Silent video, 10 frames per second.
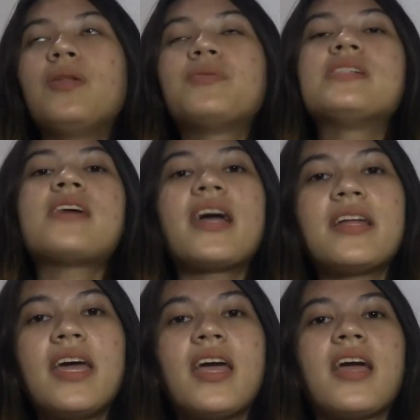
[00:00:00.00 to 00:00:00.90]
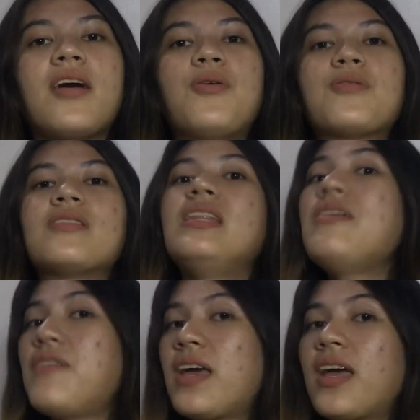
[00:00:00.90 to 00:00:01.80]
residing or
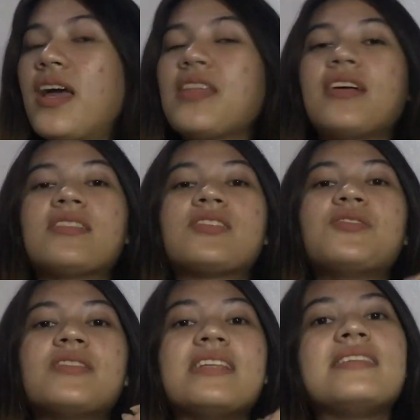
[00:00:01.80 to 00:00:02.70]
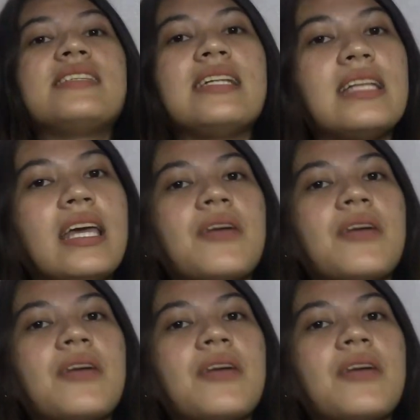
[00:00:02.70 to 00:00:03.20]
living in that certain city.